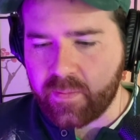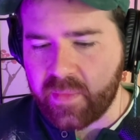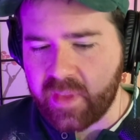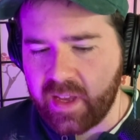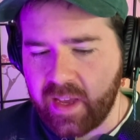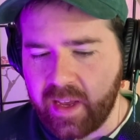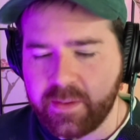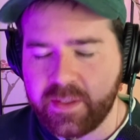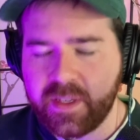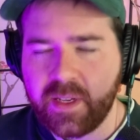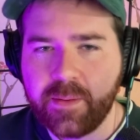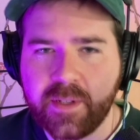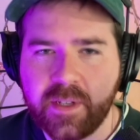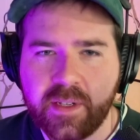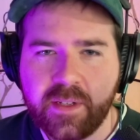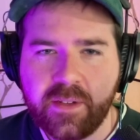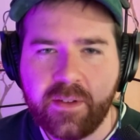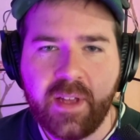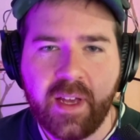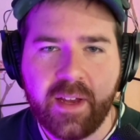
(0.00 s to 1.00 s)
I was able to
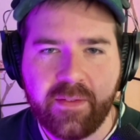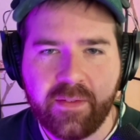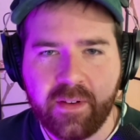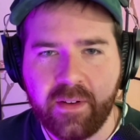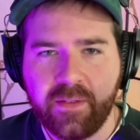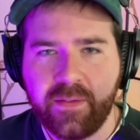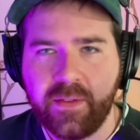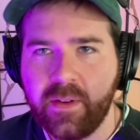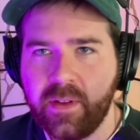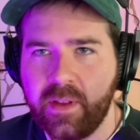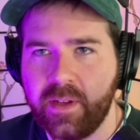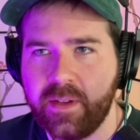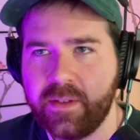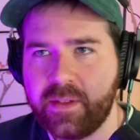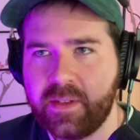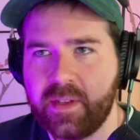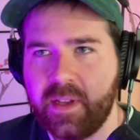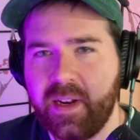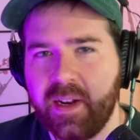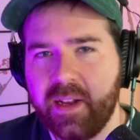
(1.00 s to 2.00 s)
do that for a few of
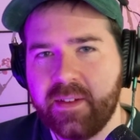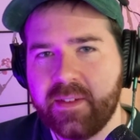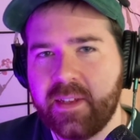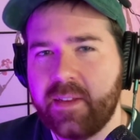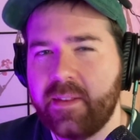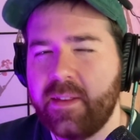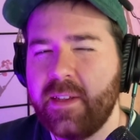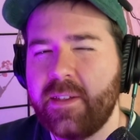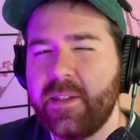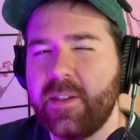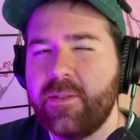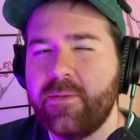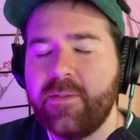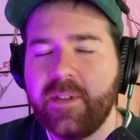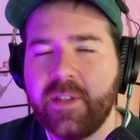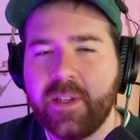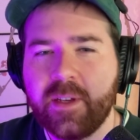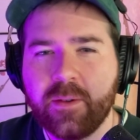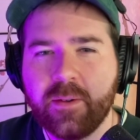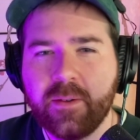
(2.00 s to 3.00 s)
those, and I was like, this is
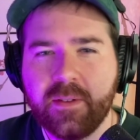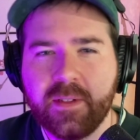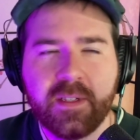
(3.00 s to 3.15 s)
really cool.